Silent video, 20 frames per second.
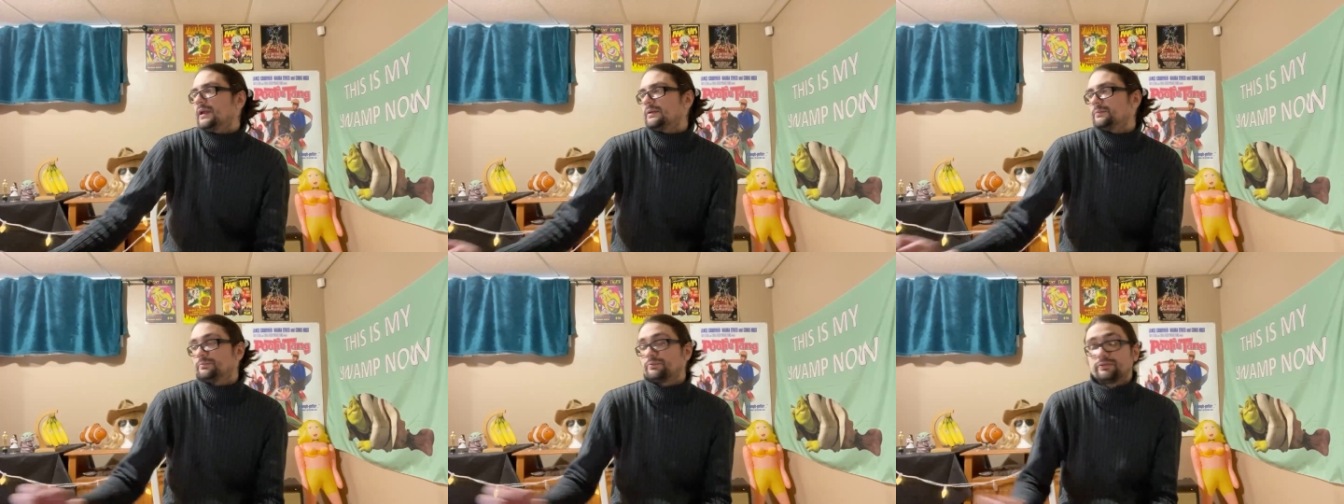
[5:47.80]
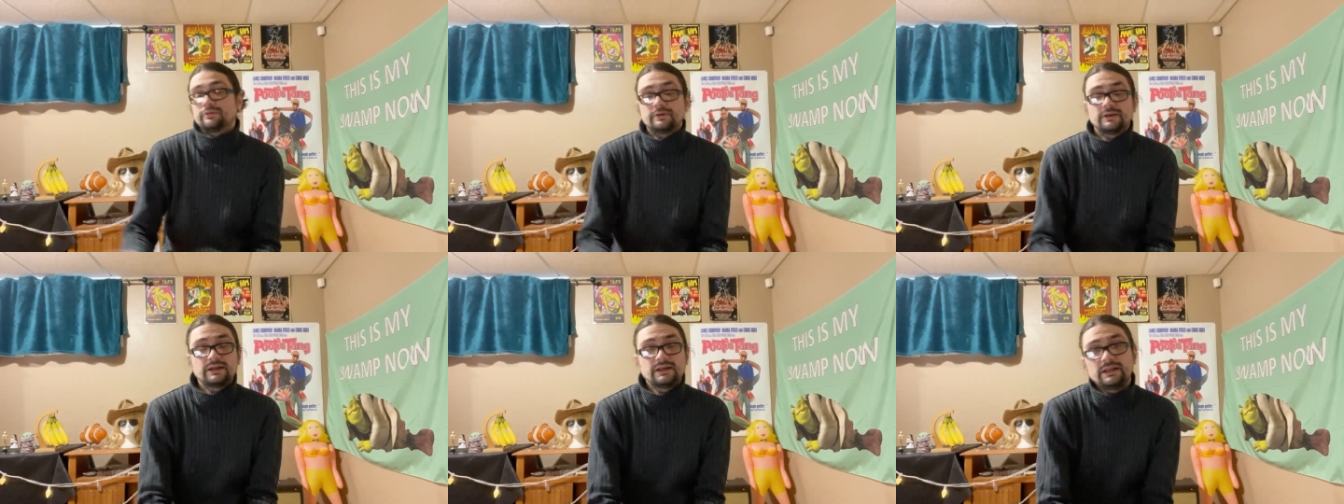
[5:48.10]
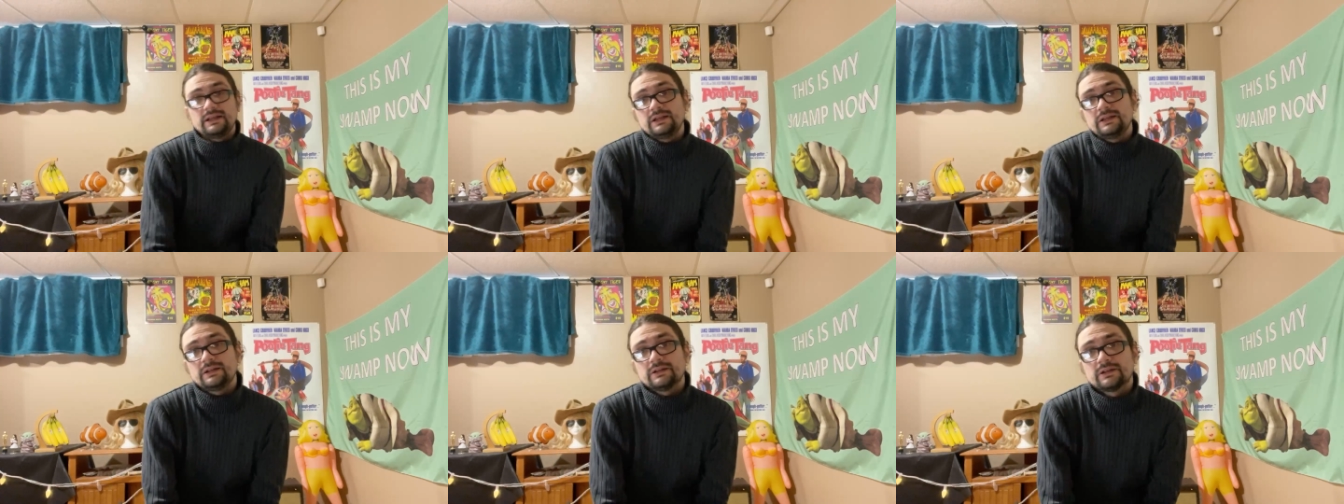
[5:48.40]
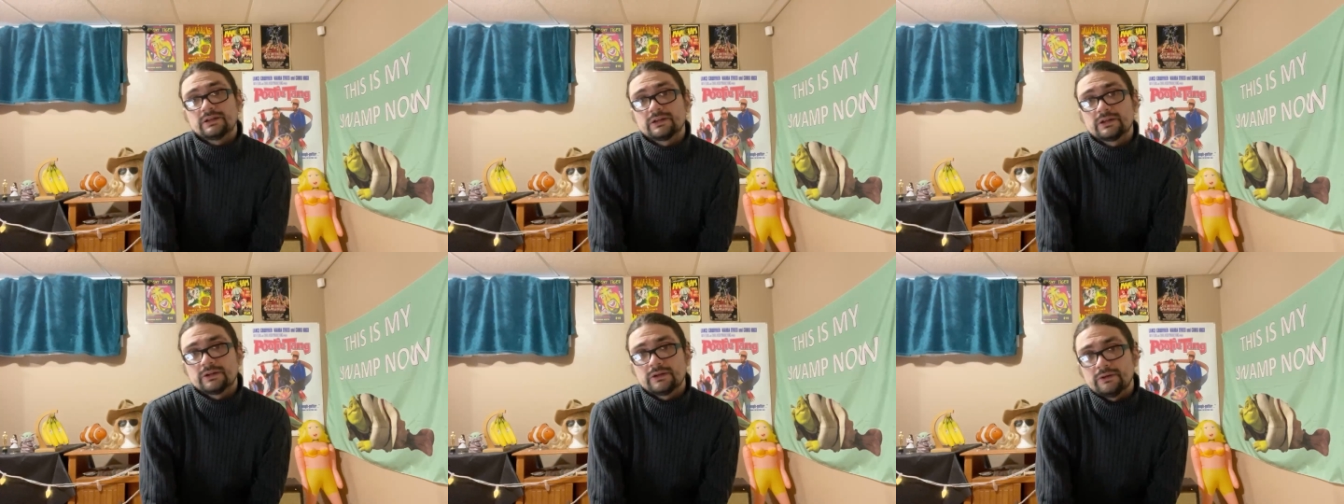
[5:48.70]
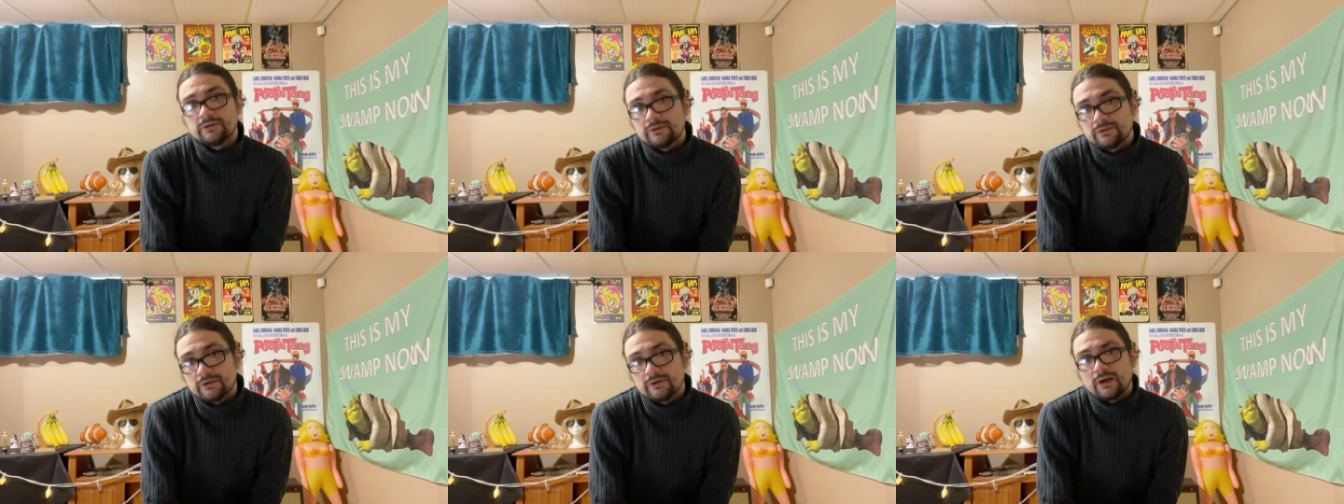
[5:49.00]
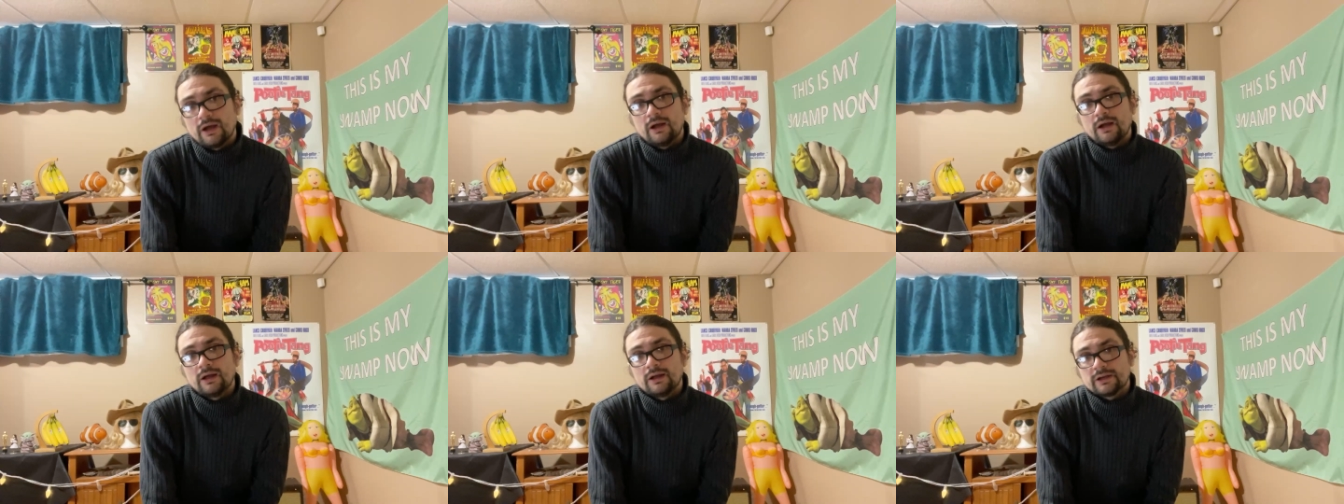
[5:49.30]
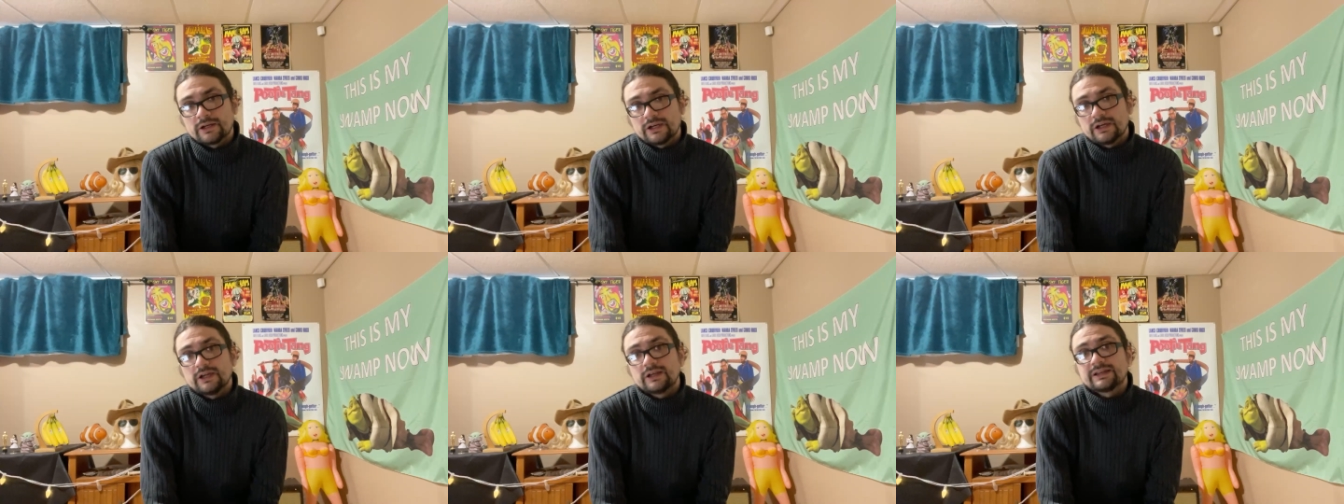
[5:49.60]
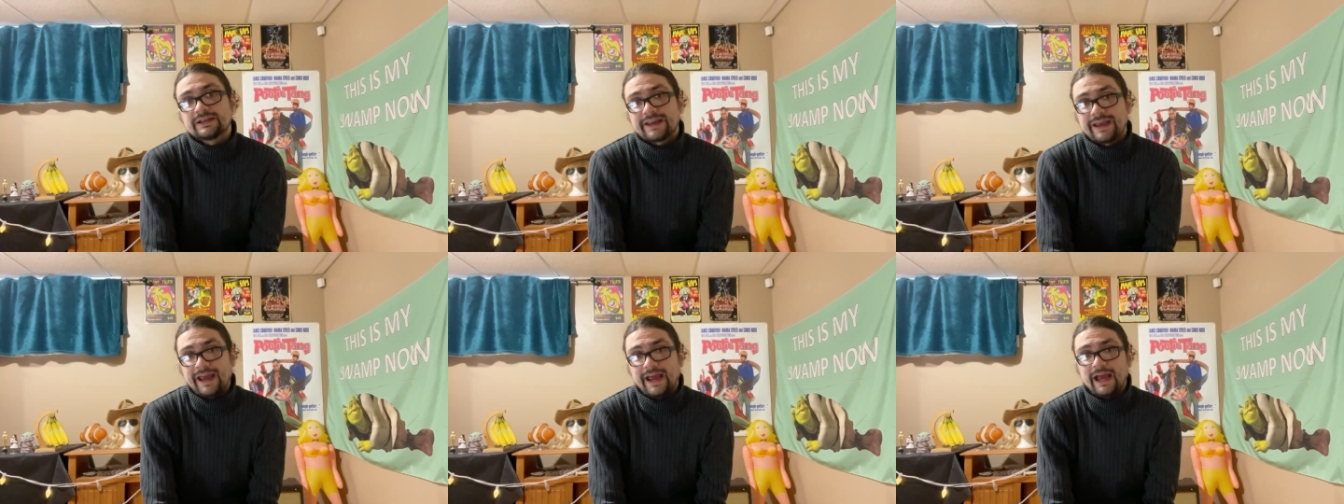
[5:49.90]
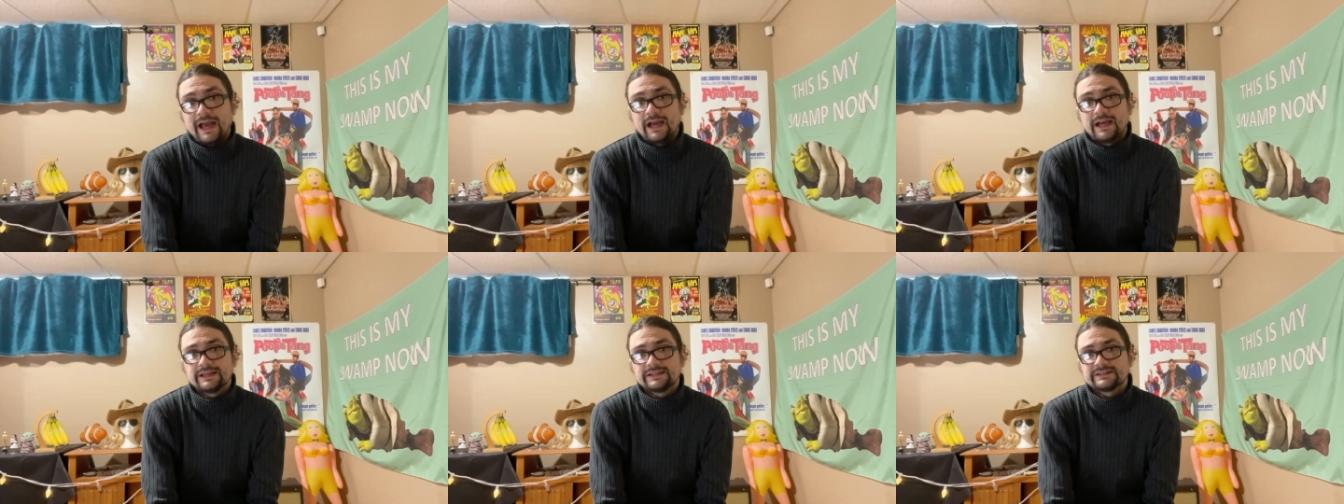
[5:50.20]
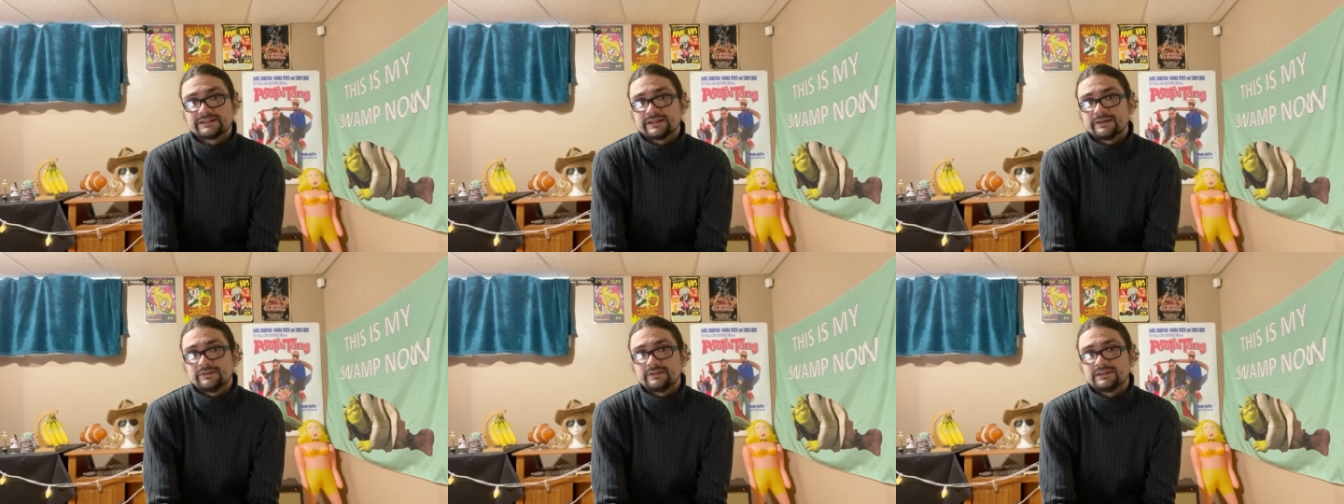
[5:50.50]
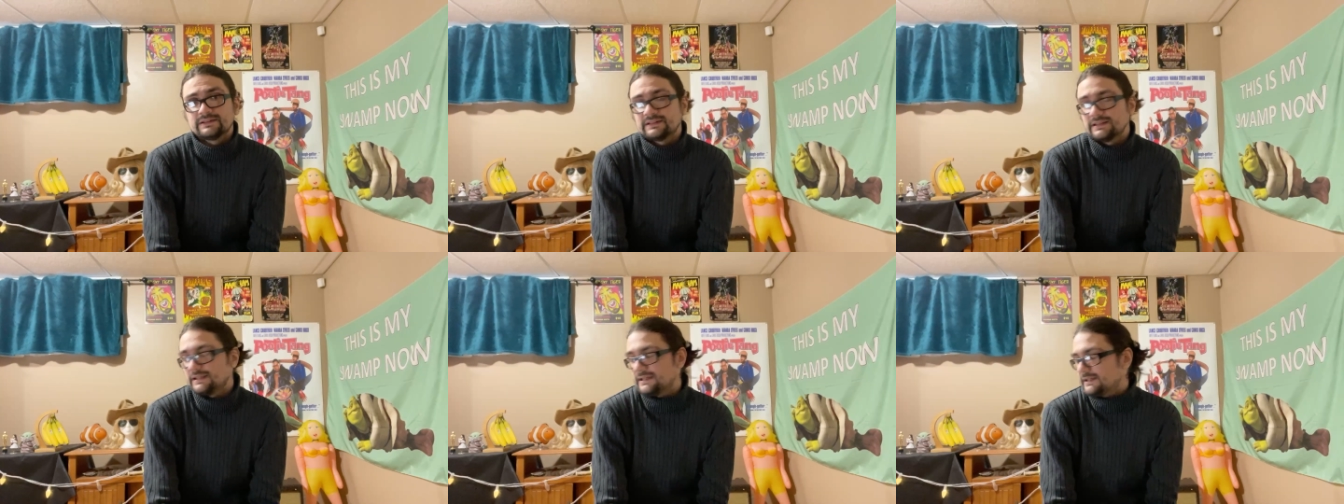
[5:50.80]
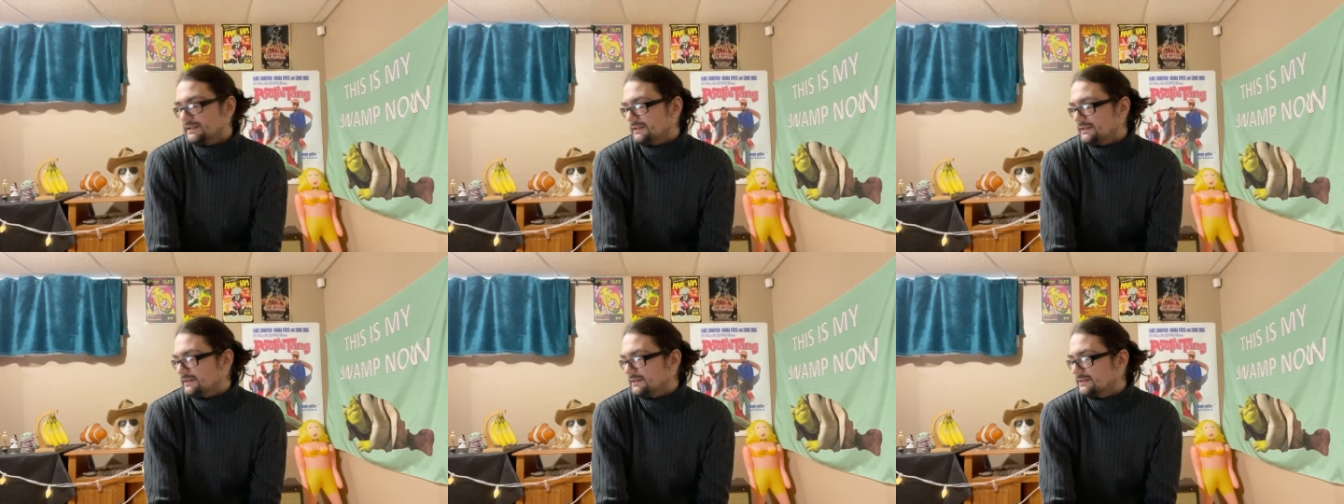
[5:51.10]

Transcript: Pretty good cast, I would say.